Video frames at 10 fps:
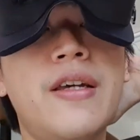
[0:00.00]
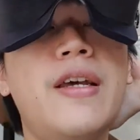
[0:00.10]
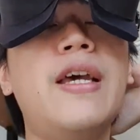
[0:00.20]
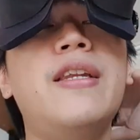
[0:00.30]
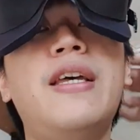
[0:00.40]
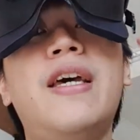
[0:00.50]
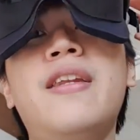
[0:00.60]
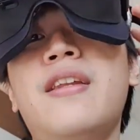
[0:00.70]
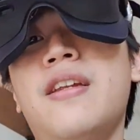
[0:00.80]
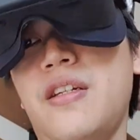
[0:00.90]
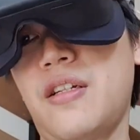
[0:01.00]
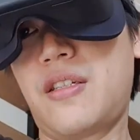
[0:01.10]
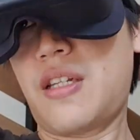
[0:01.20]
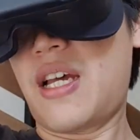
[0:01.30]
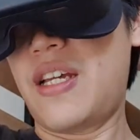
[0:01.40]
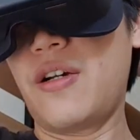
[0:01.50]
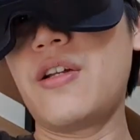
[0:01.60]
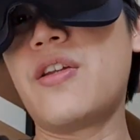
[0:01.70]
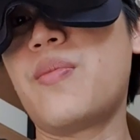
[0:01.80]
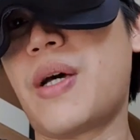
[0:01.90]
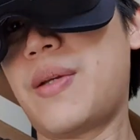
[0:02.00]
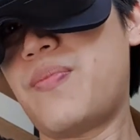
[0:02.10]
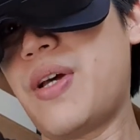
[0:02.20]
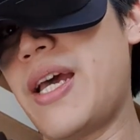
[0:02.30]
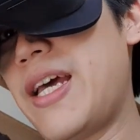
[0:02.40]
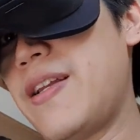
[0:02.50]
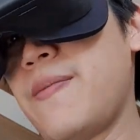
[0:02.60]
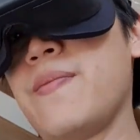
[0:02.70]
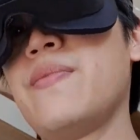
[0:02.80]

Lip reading: and then tie it on my head.